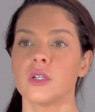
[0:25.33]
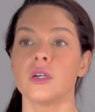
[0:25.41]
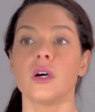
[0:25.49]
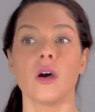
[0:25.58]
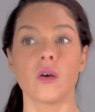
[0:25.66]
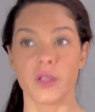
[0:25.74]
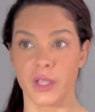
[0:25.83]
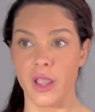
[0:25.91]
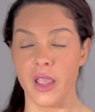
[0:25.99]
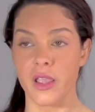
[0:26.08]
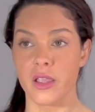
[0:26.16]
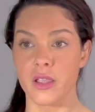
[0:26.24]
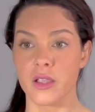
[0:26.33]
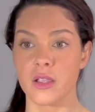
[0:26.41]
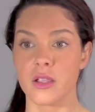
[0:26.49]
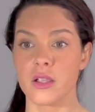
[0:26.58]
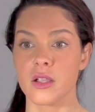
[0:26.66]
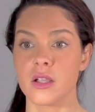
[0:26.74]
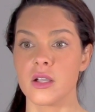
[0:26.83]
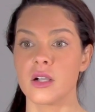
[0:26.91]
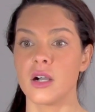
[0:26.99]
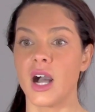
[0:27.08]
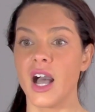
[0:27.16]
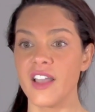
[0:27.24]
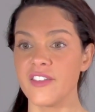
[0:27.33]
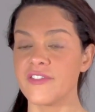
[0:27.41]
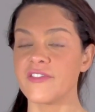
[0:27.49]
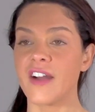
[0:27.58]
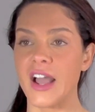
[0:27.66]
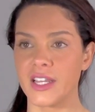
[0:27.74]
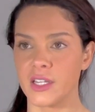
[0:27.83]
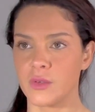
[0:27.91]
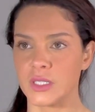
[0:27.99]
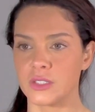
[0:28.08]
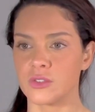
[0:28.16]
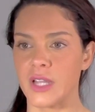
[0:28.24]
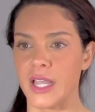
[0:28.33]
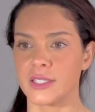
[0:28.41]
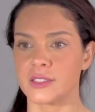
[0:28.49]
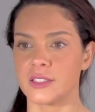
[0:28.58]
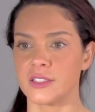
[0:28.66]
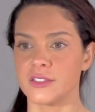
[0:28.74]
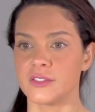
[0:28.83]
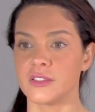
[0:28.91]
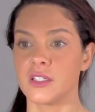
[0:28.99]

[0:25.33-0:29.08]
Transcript: Okay, I find you attractive.